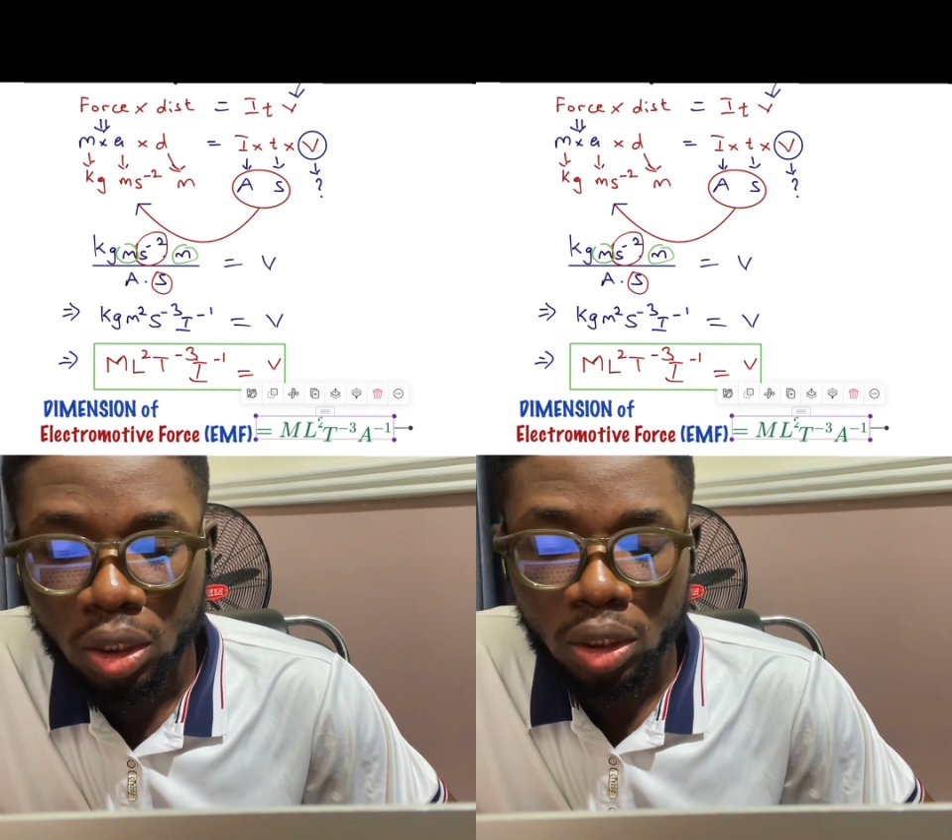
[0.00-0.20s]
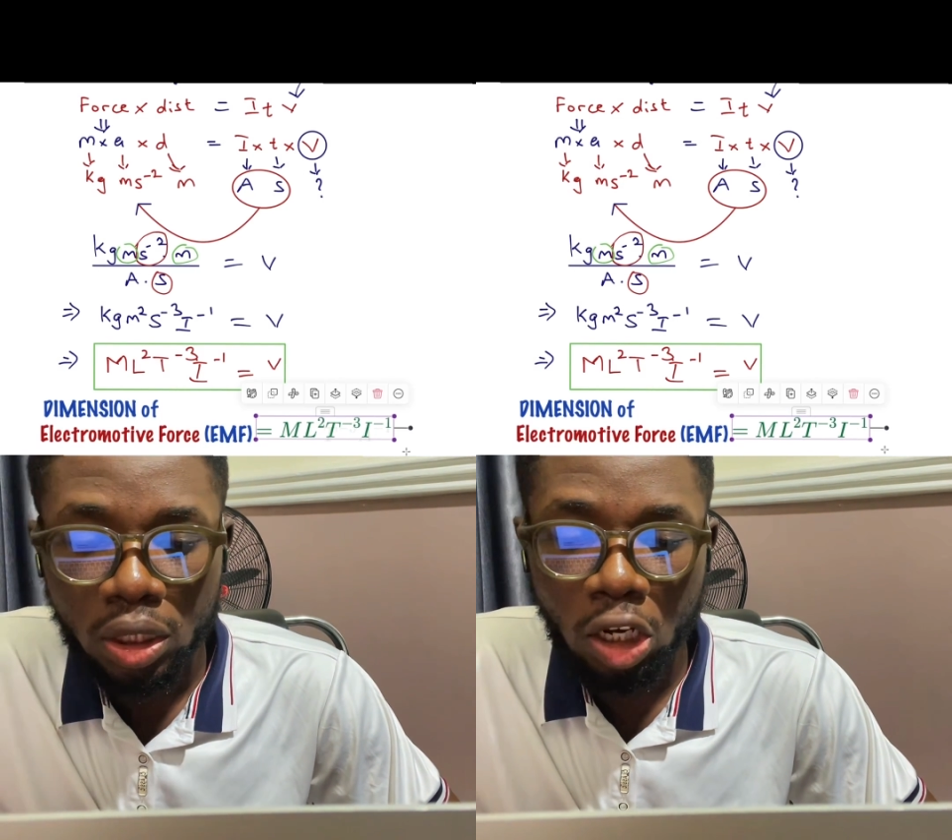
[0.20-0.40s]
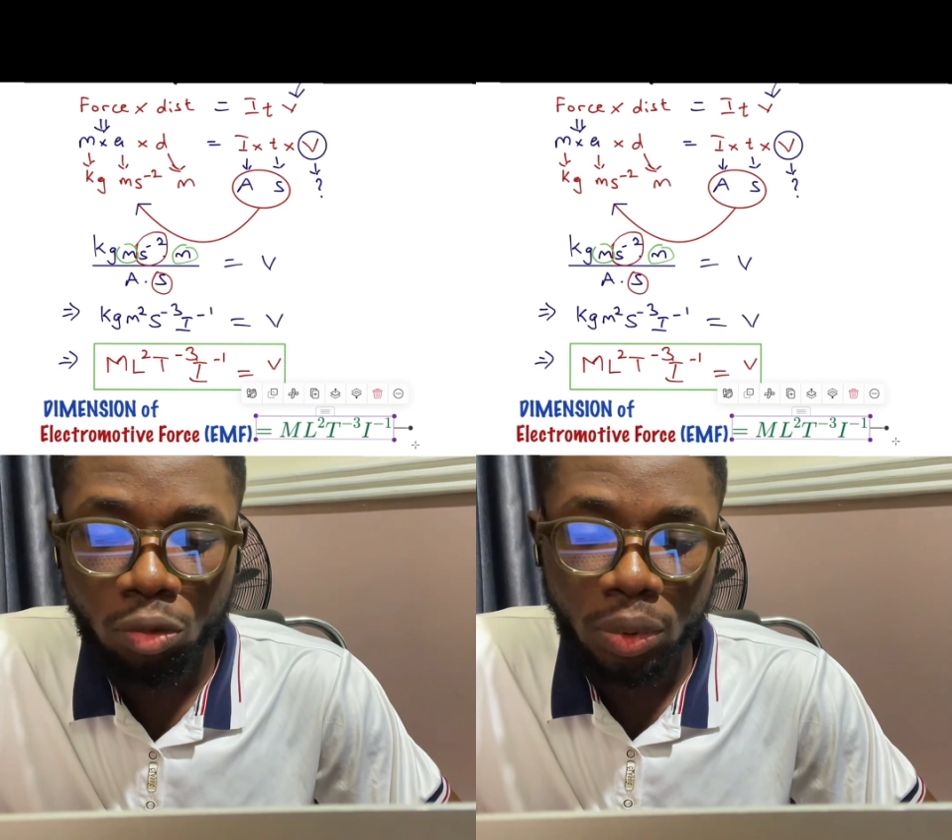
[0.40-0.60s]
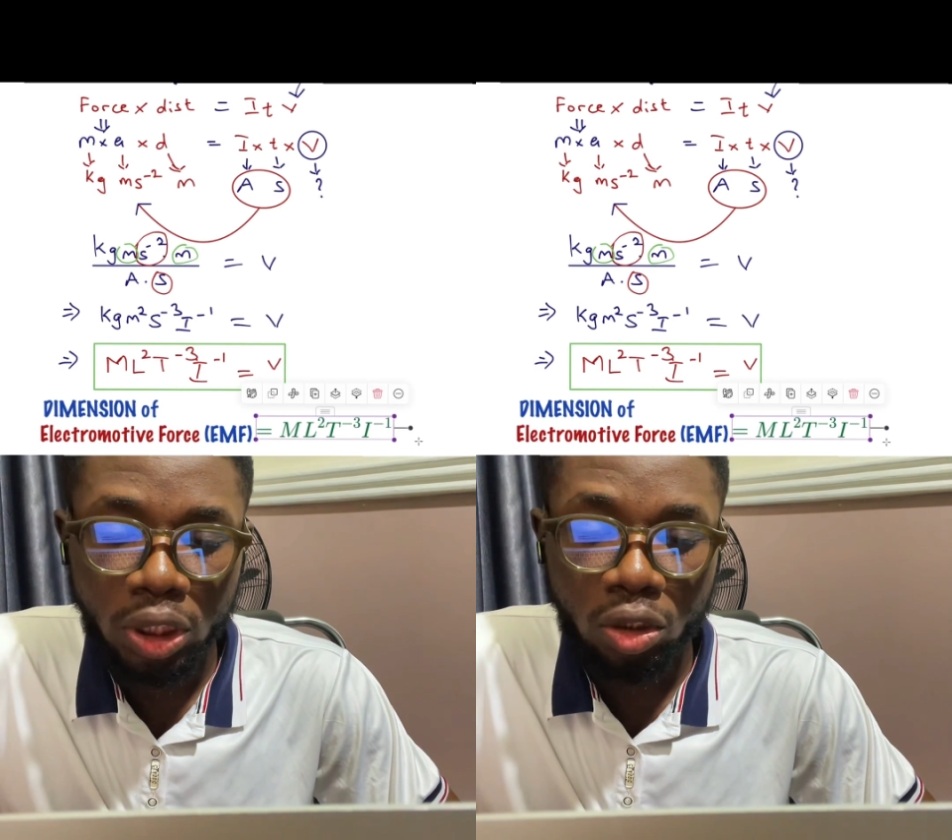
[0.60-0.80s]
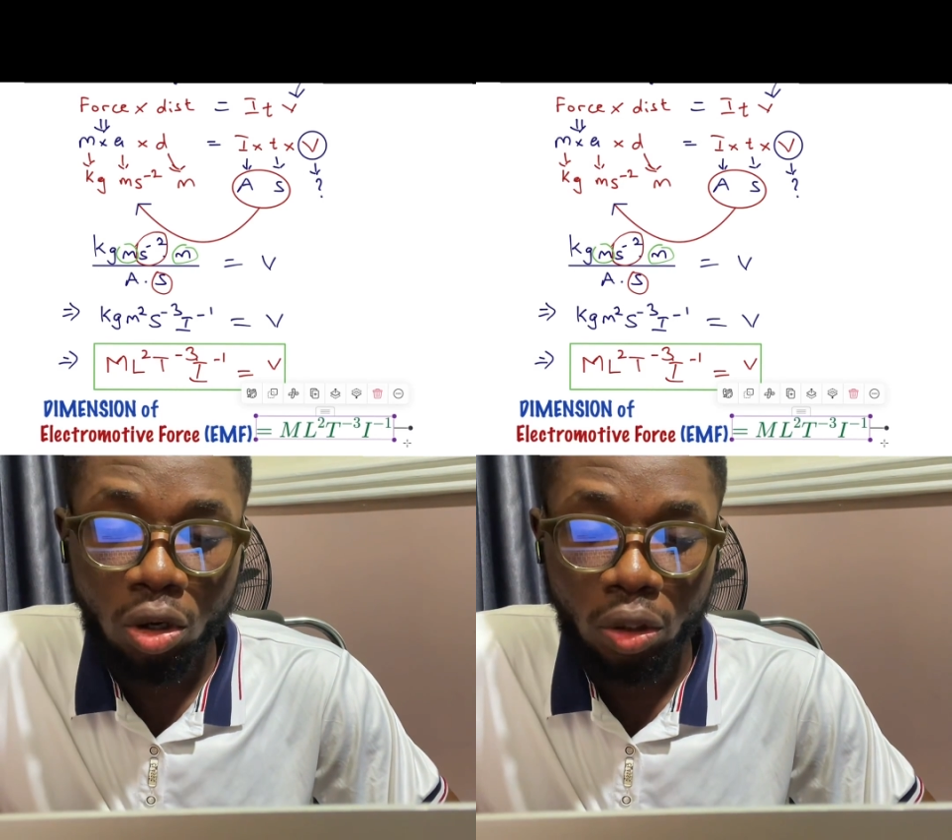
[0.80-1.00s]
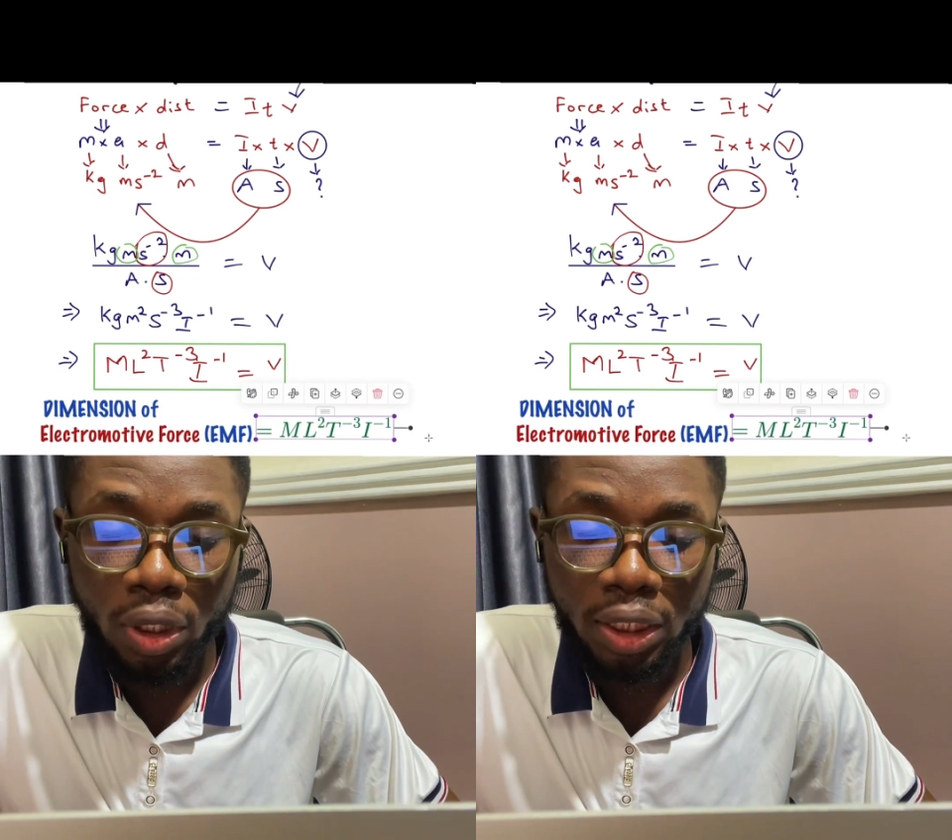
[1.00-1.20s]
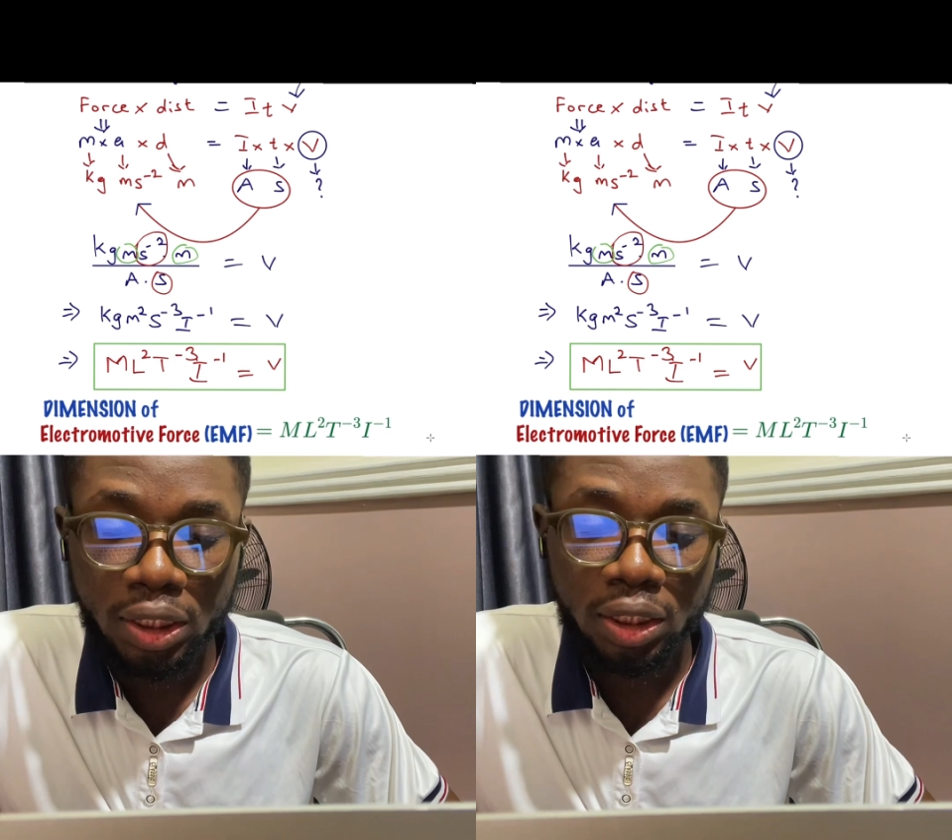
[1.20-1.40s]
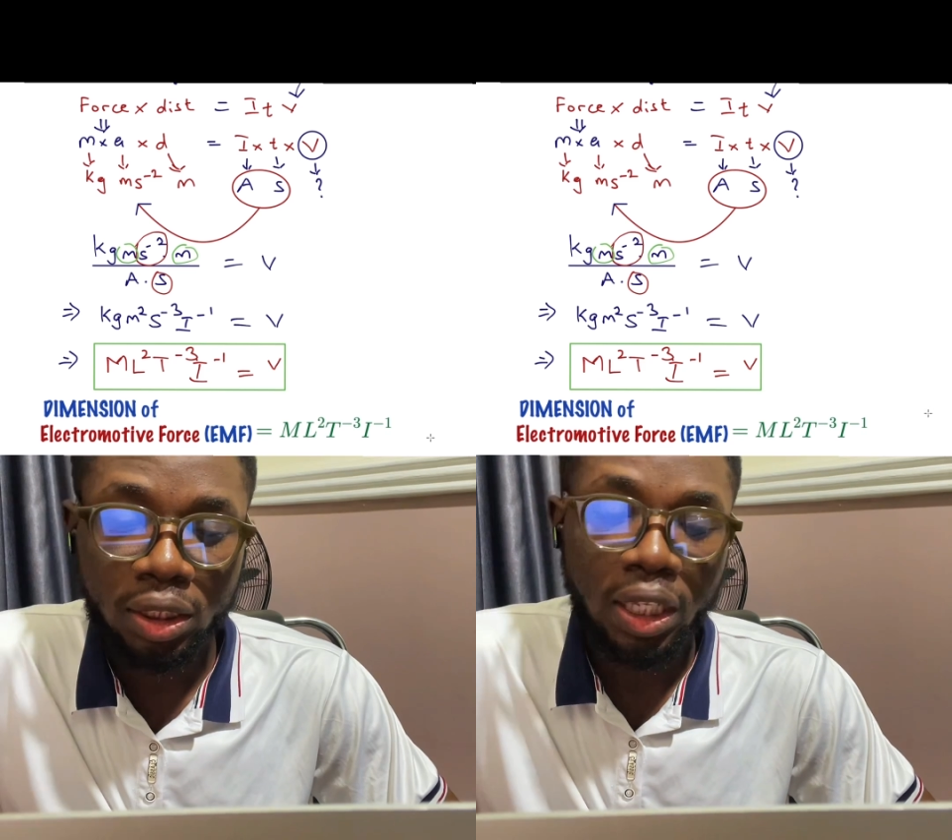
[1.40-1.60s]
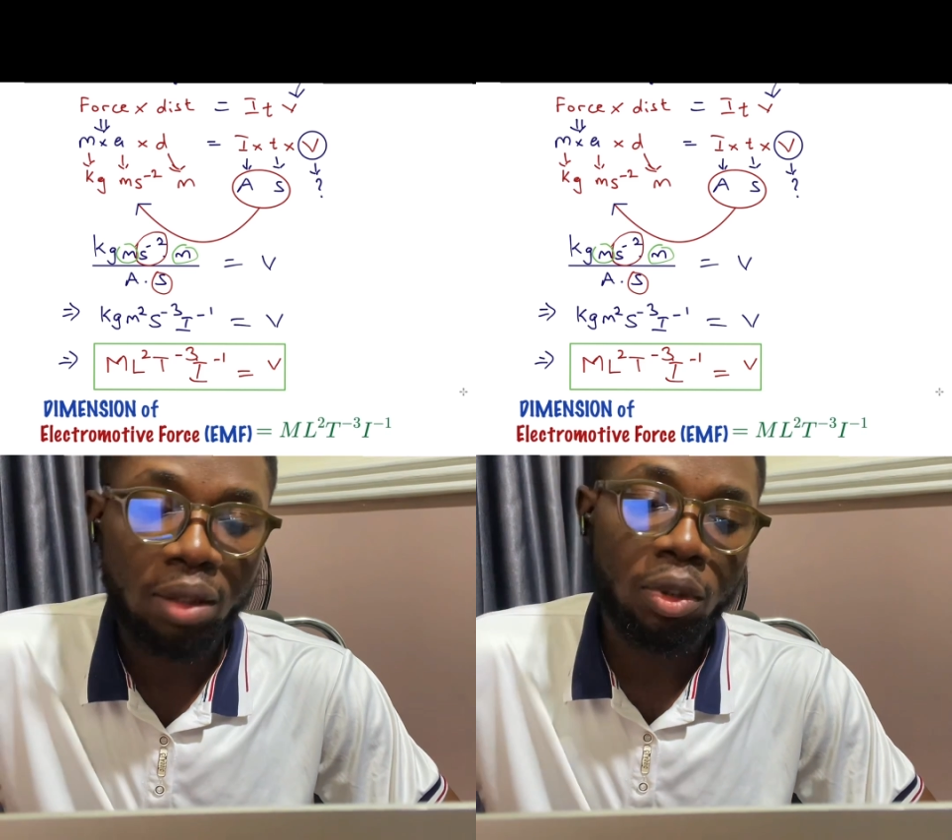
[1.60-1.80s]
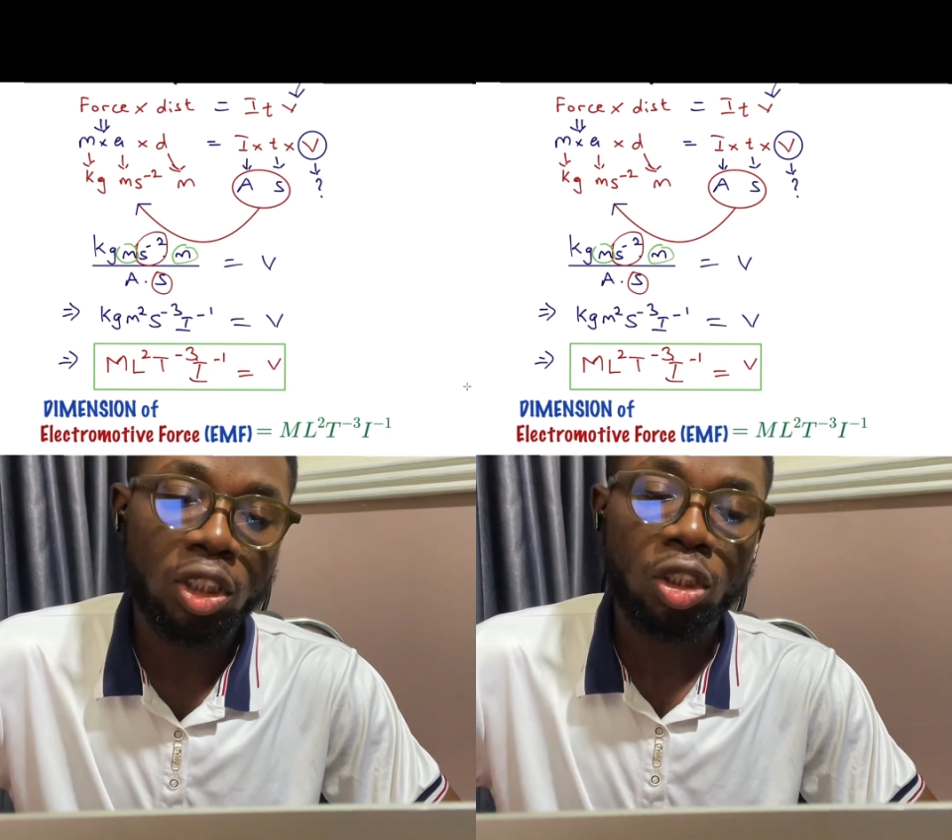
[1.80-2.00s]
that will be the correct
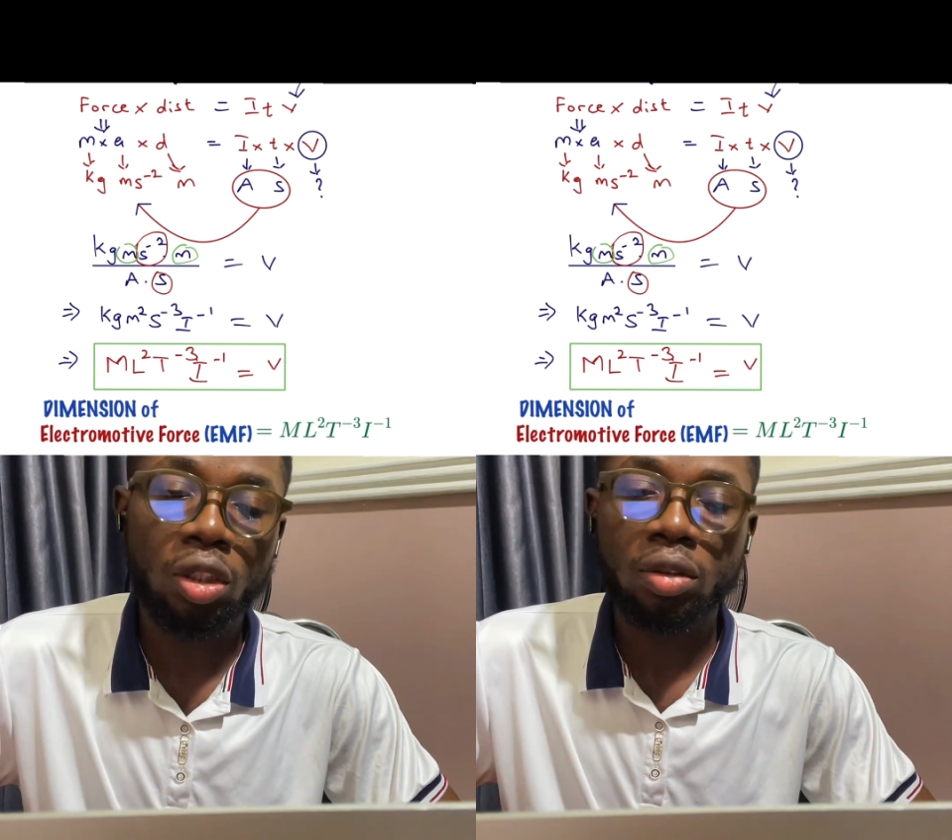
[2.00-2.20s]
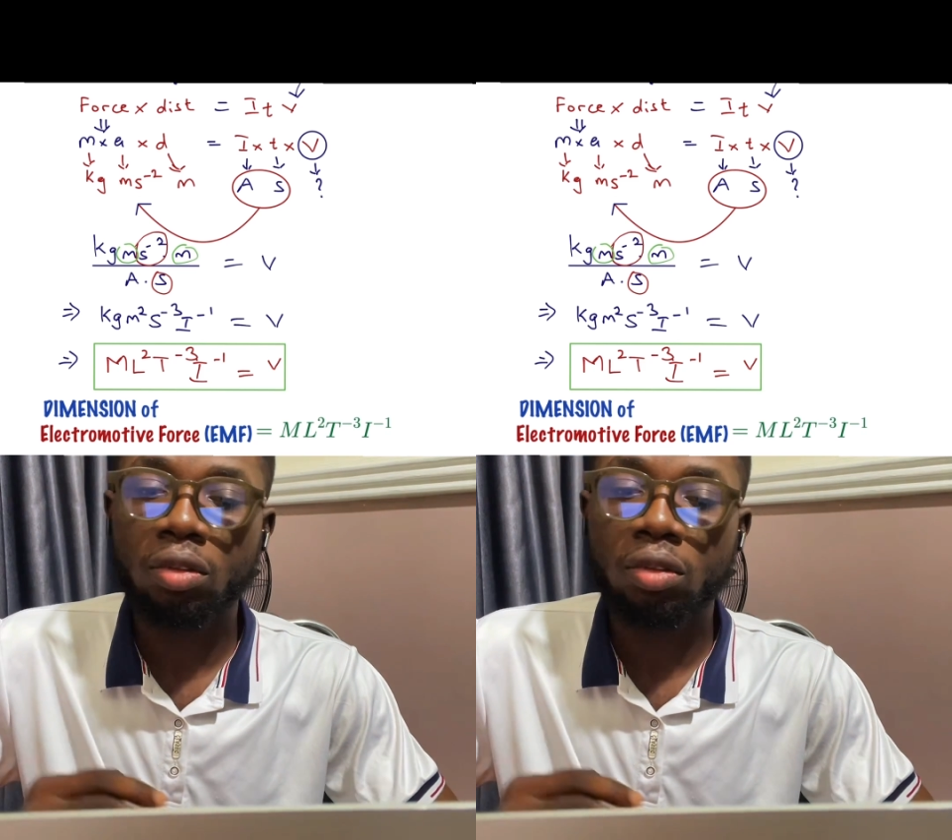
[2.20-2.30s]
dimension,